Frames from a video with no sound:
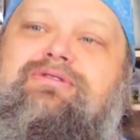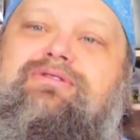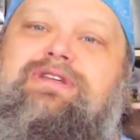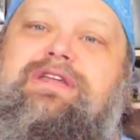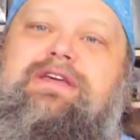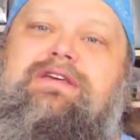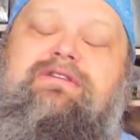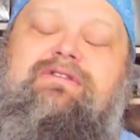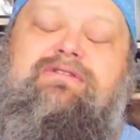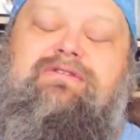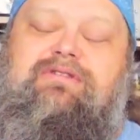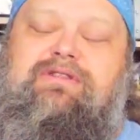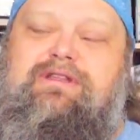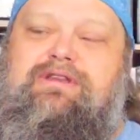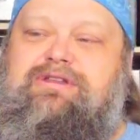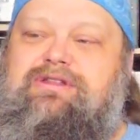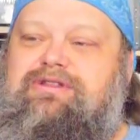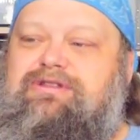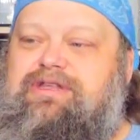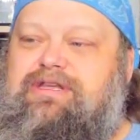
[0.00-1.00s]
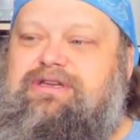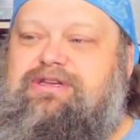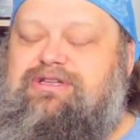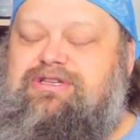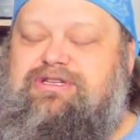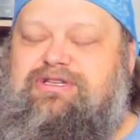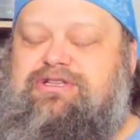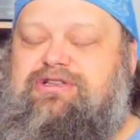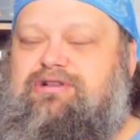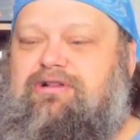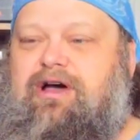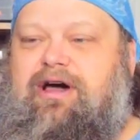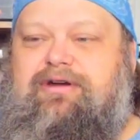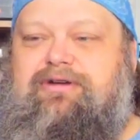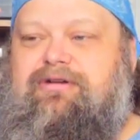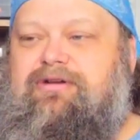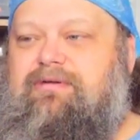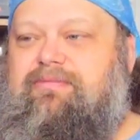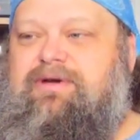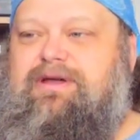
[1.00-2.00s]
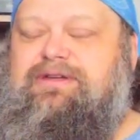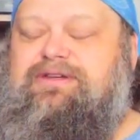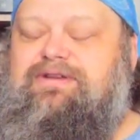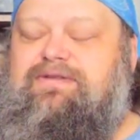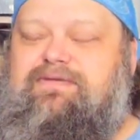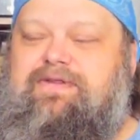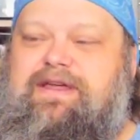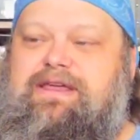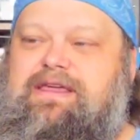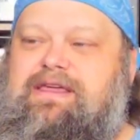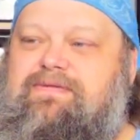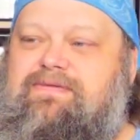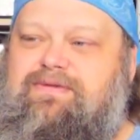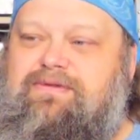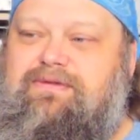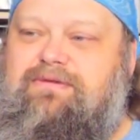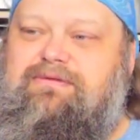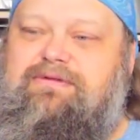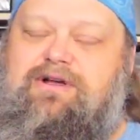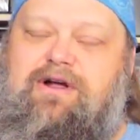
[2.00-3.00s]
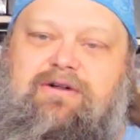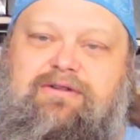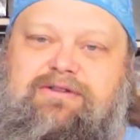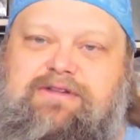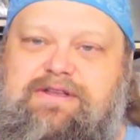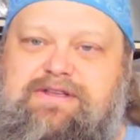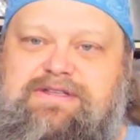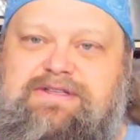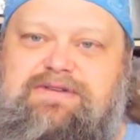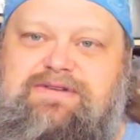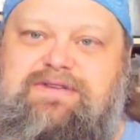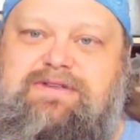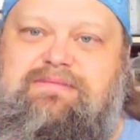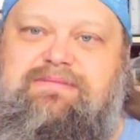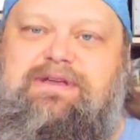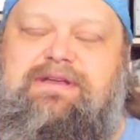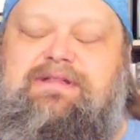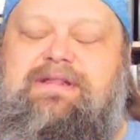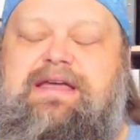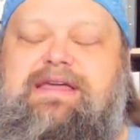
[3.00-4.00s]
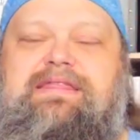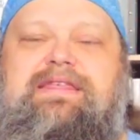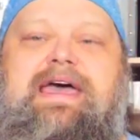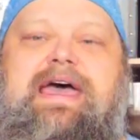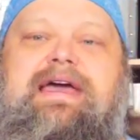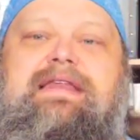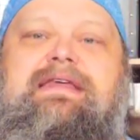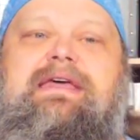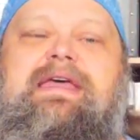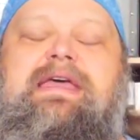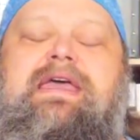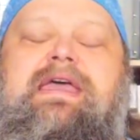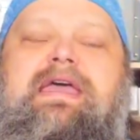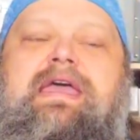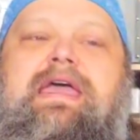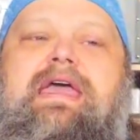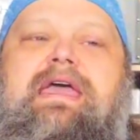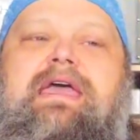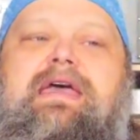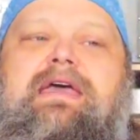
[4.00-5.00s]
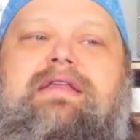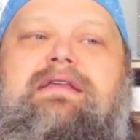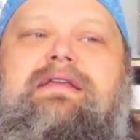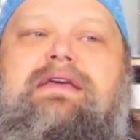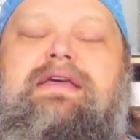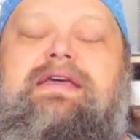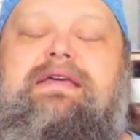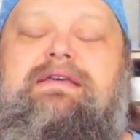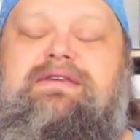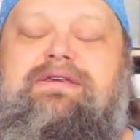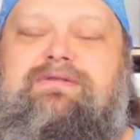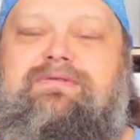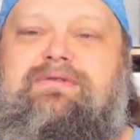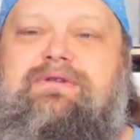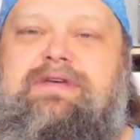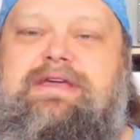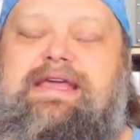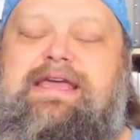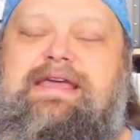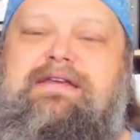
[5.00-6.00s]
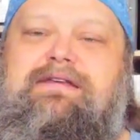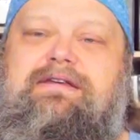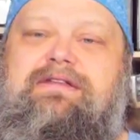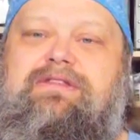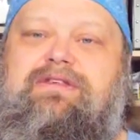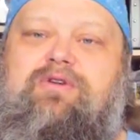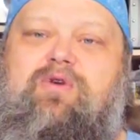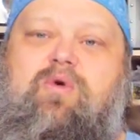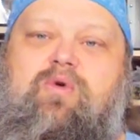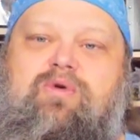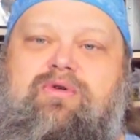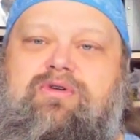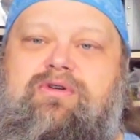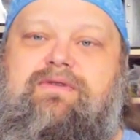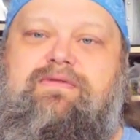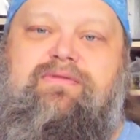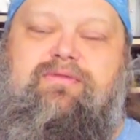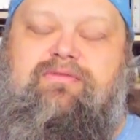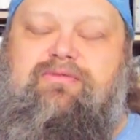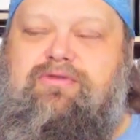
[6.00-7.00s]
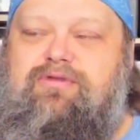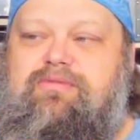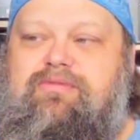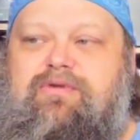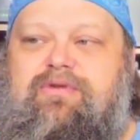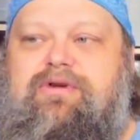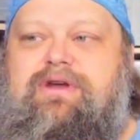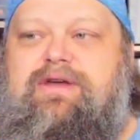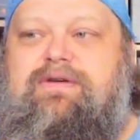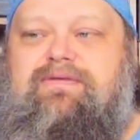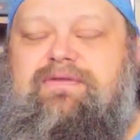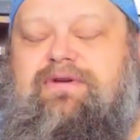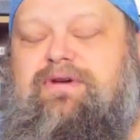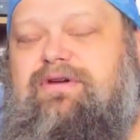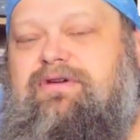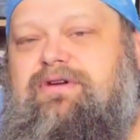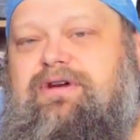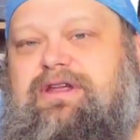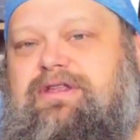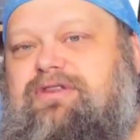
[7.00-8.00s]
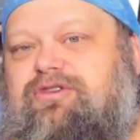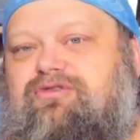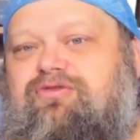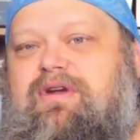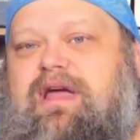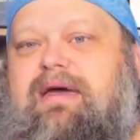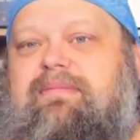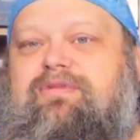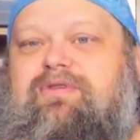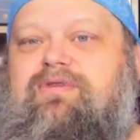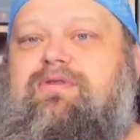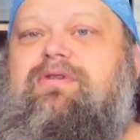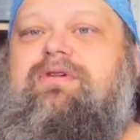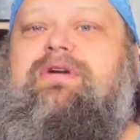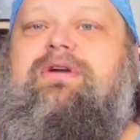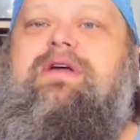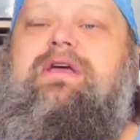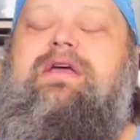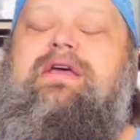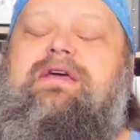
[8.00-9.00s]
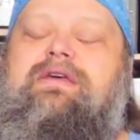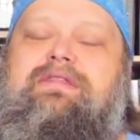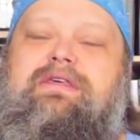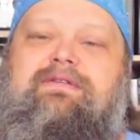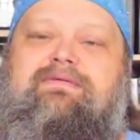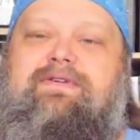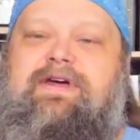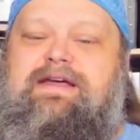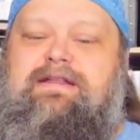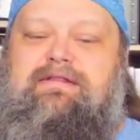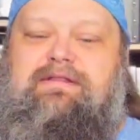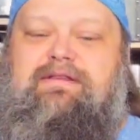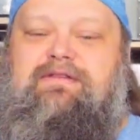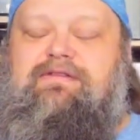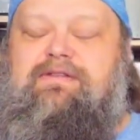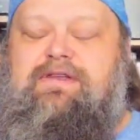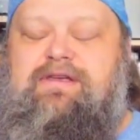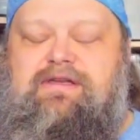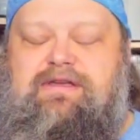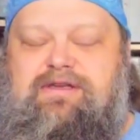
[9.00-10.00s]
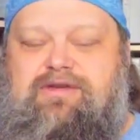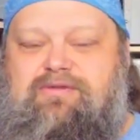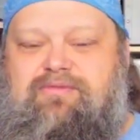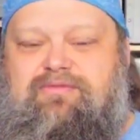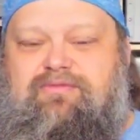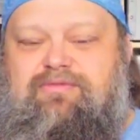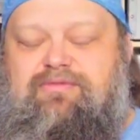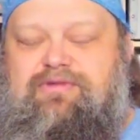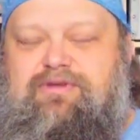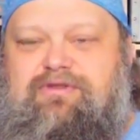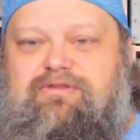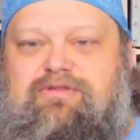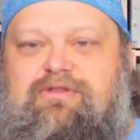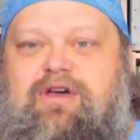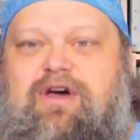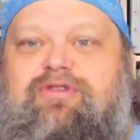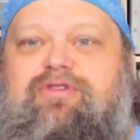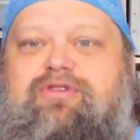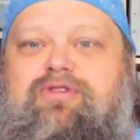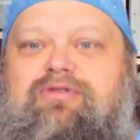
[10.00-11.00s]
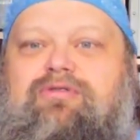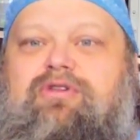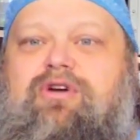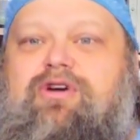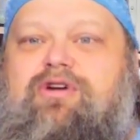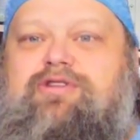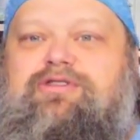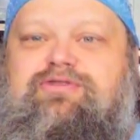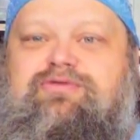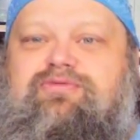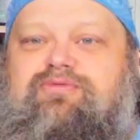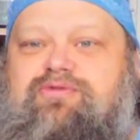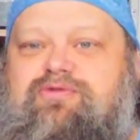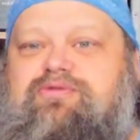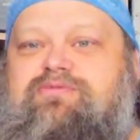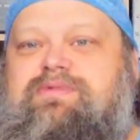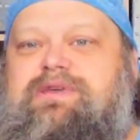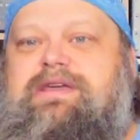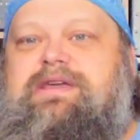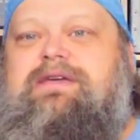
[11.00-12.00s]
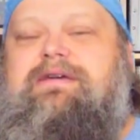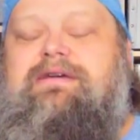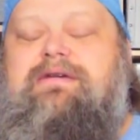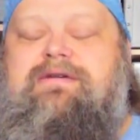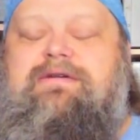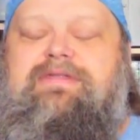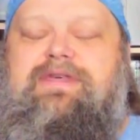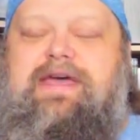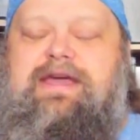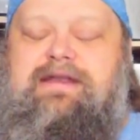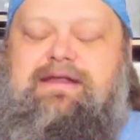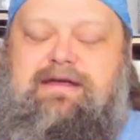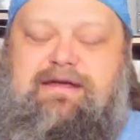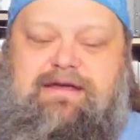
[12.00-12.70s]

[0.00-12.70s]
digging, they just slaughtered a bunch of like evil cultists or something like that, and hidden in the corner of the room or whatever underneath a trapdoor, they find this this other large ruby that